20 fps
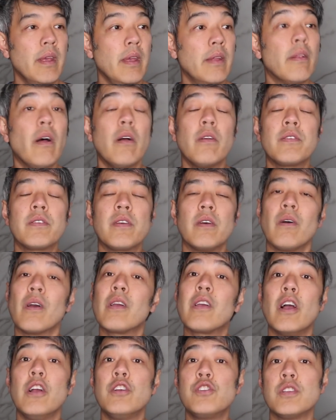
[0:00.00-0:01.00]
and also
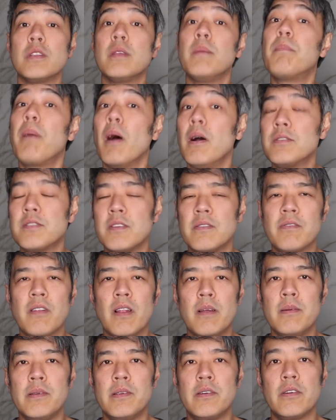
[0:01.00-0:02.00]
occasionally
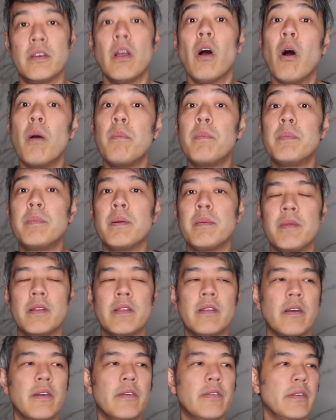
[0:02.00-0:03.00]
post-inflammatory
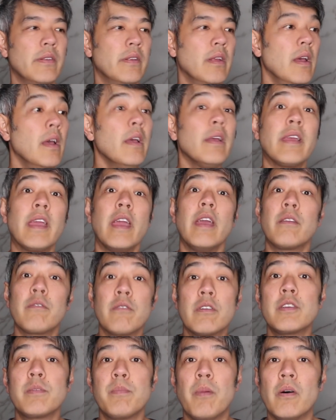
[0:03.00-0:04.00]
hyperpigmentation can
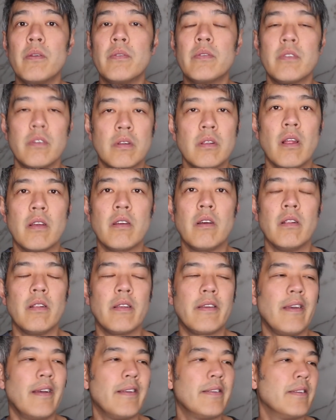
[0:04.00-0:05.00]
respond to
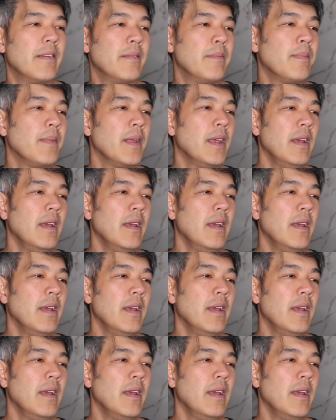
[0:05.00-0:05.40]
glycolic acid.